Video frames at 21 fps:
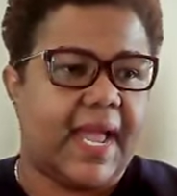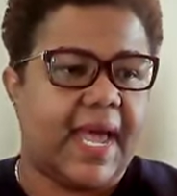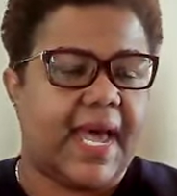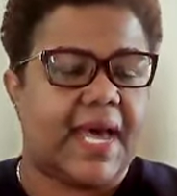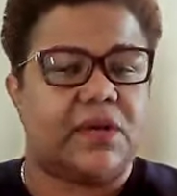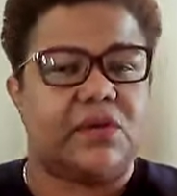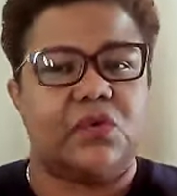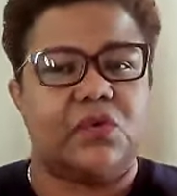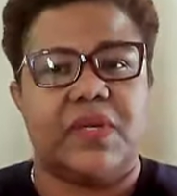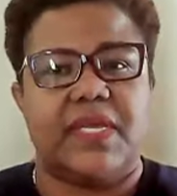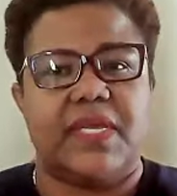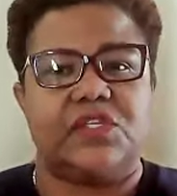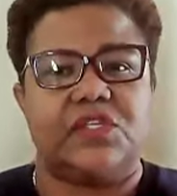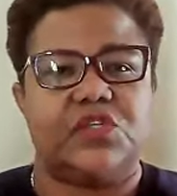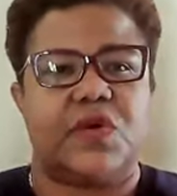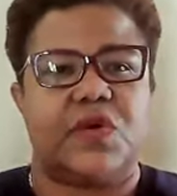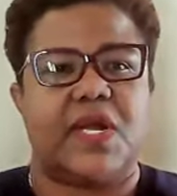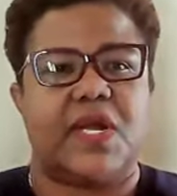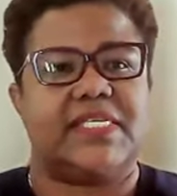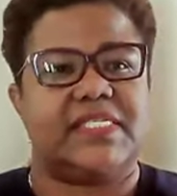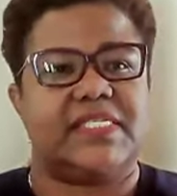how do we
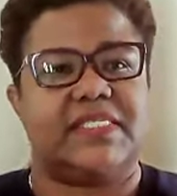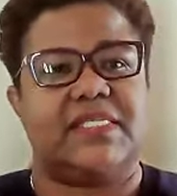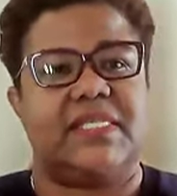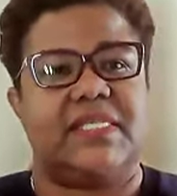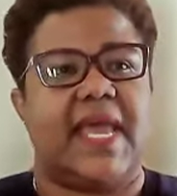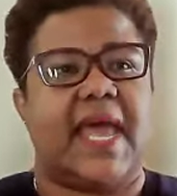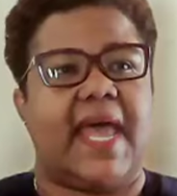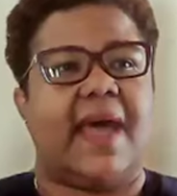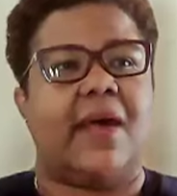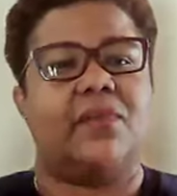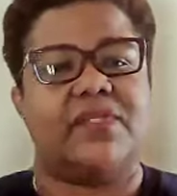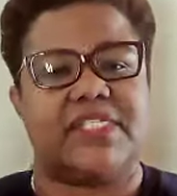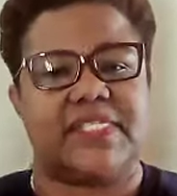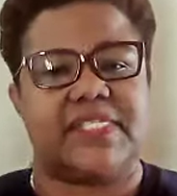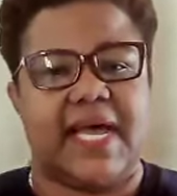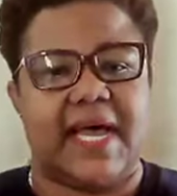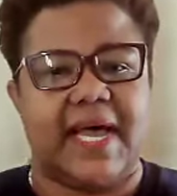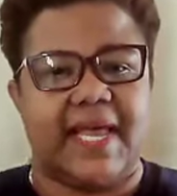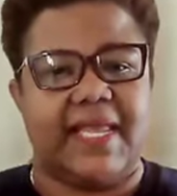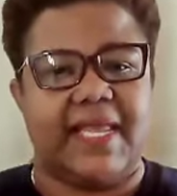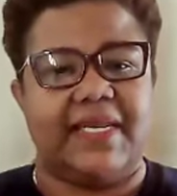address the
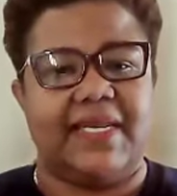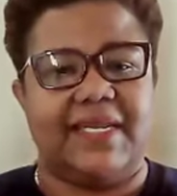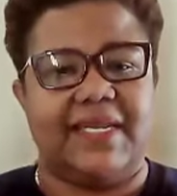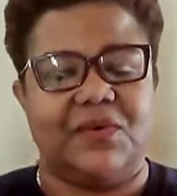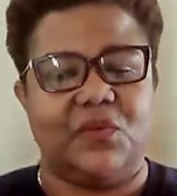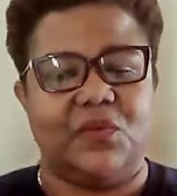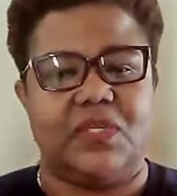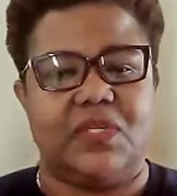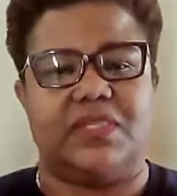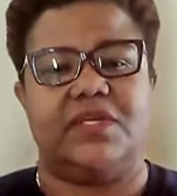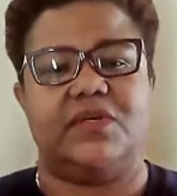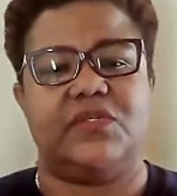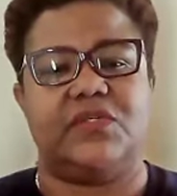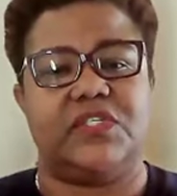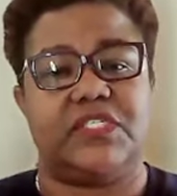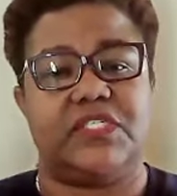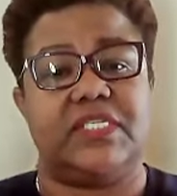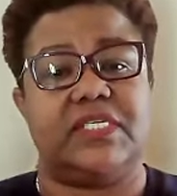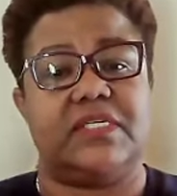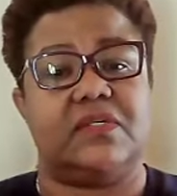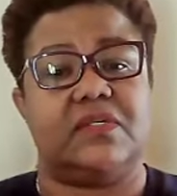outside when
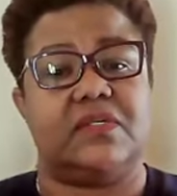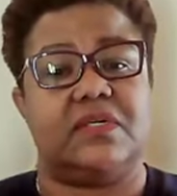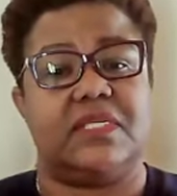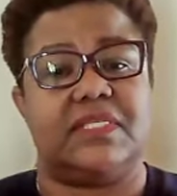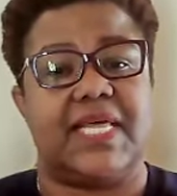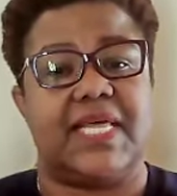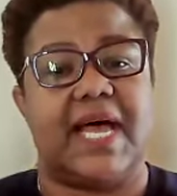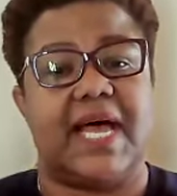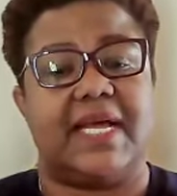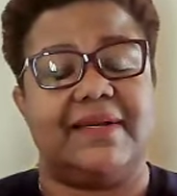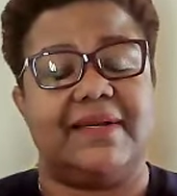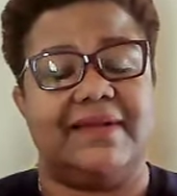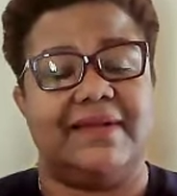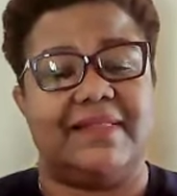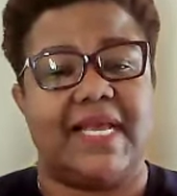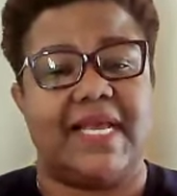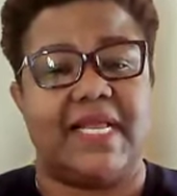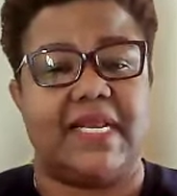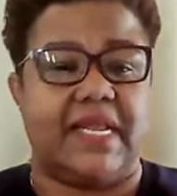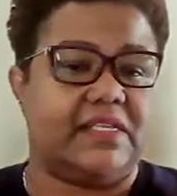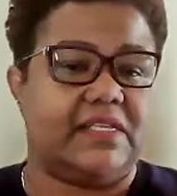there's still a lot
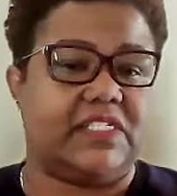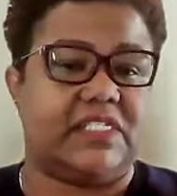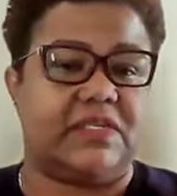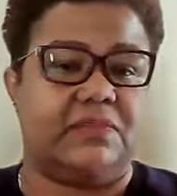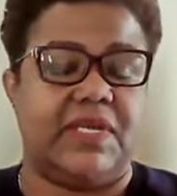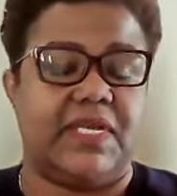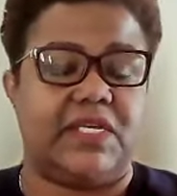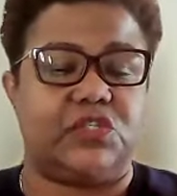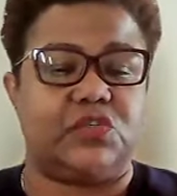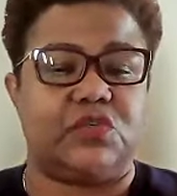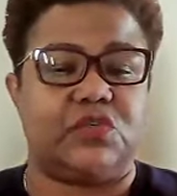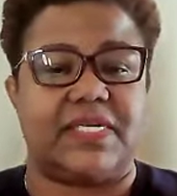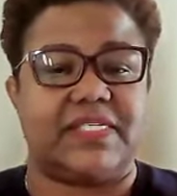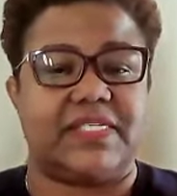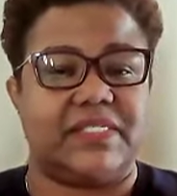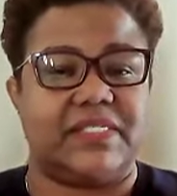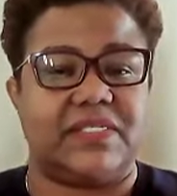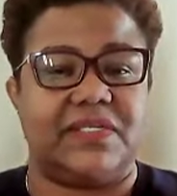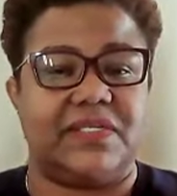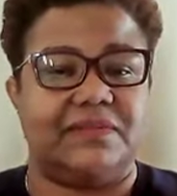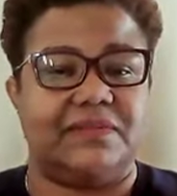that needs to be
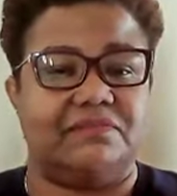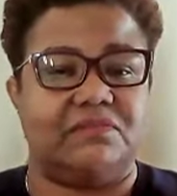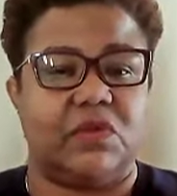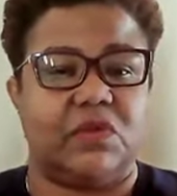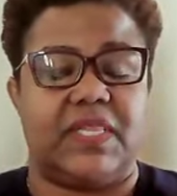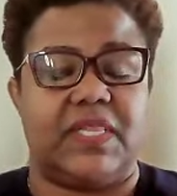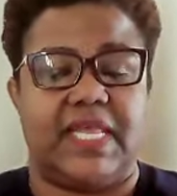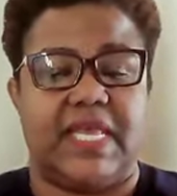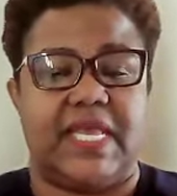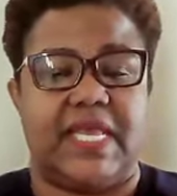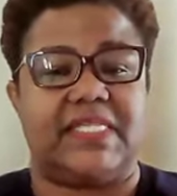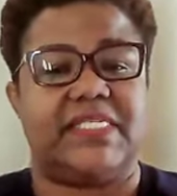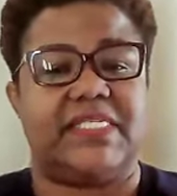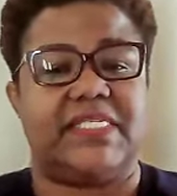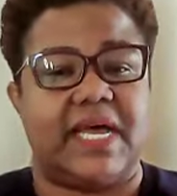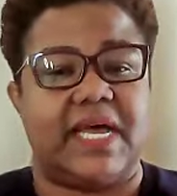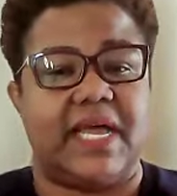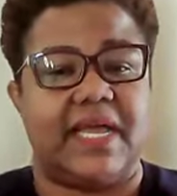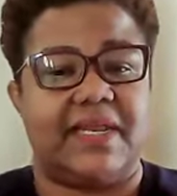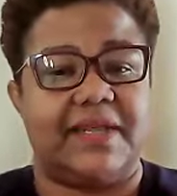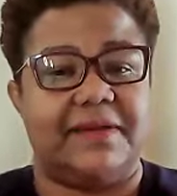addressed on the
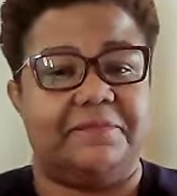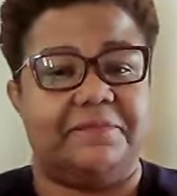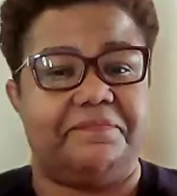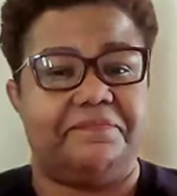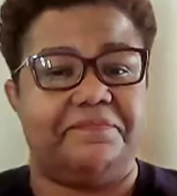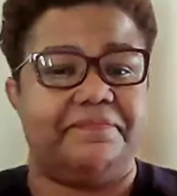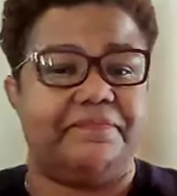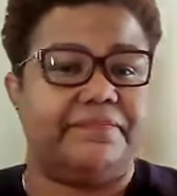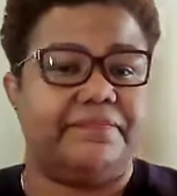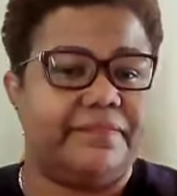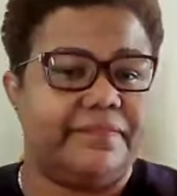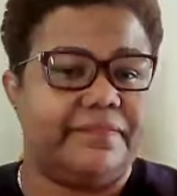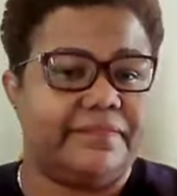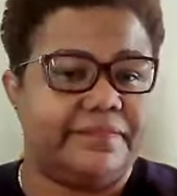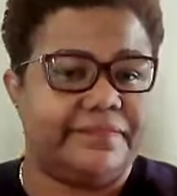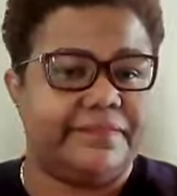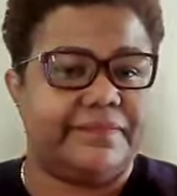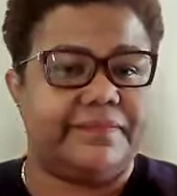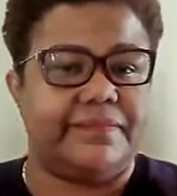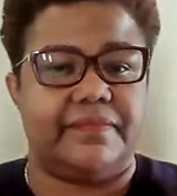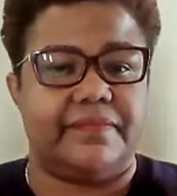inside?
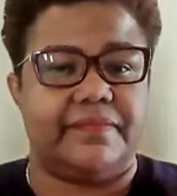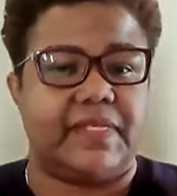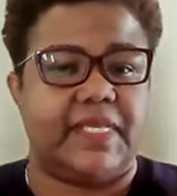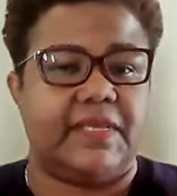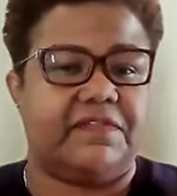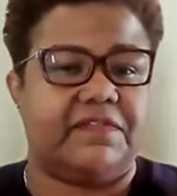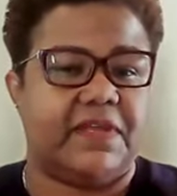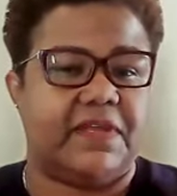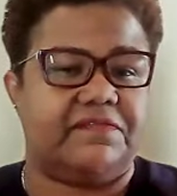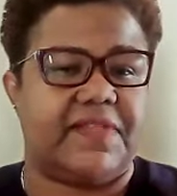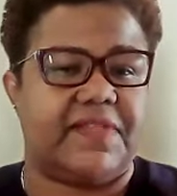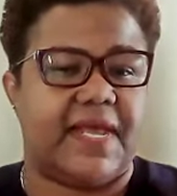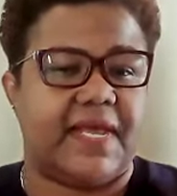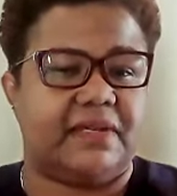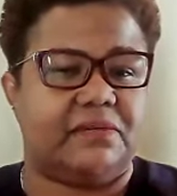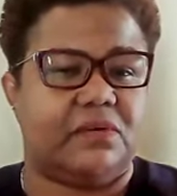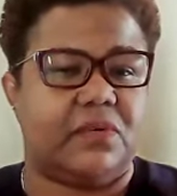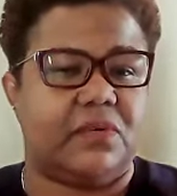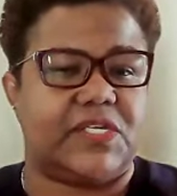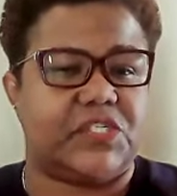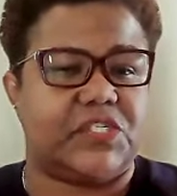If
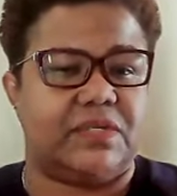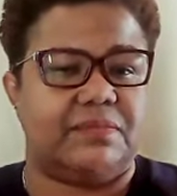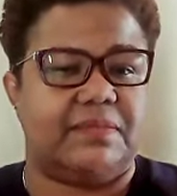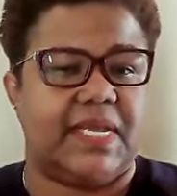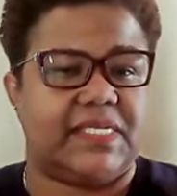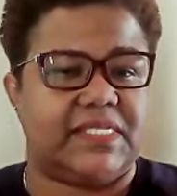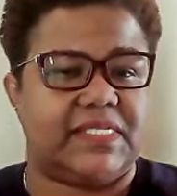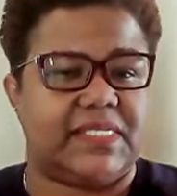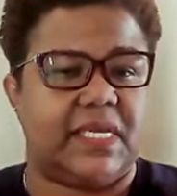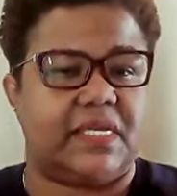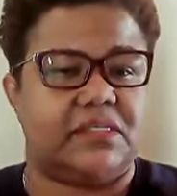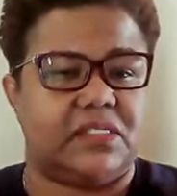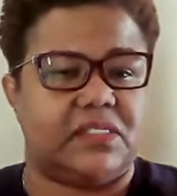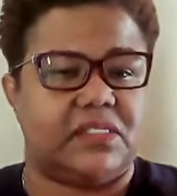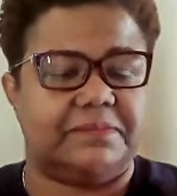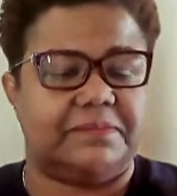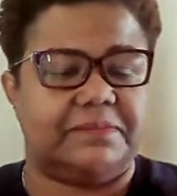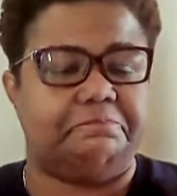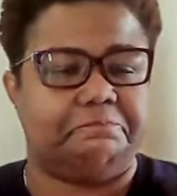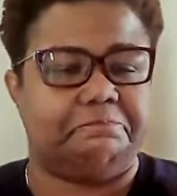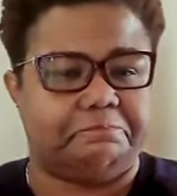that question makes
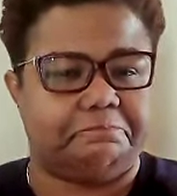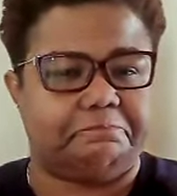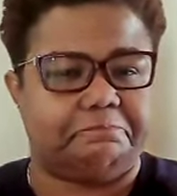sense.